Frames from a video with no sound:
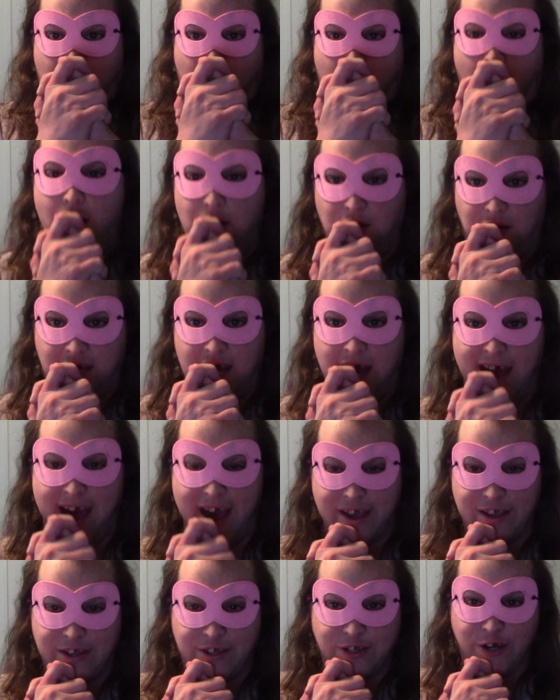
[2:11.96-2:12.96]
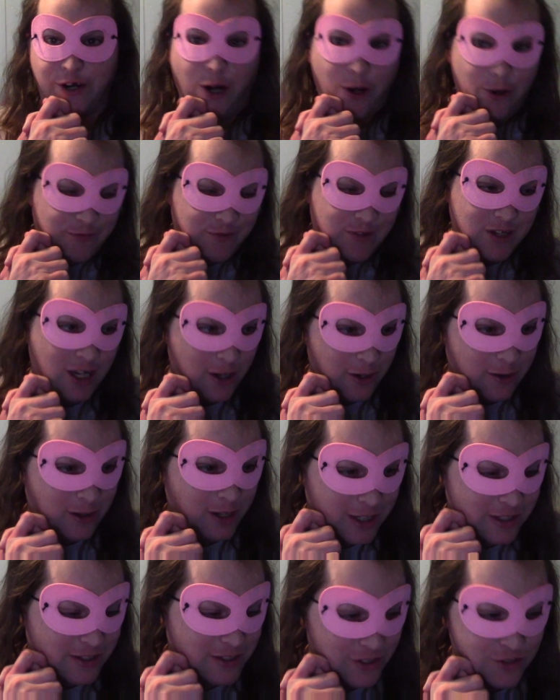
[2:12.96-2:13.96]
Okay, so
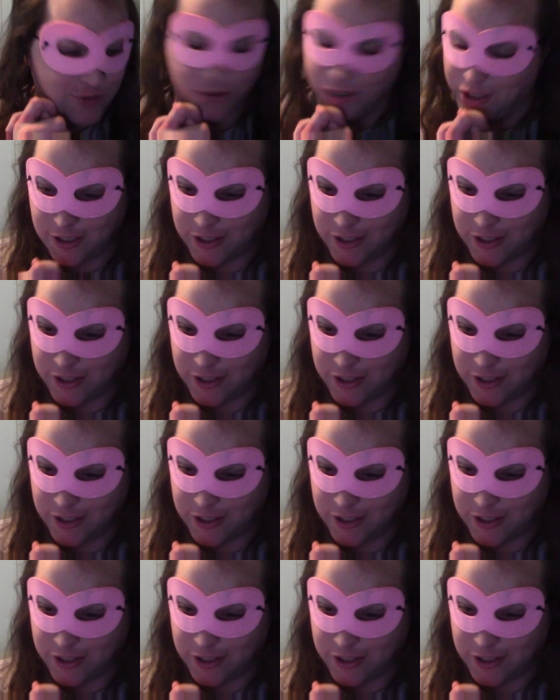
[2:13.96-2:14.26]
this is one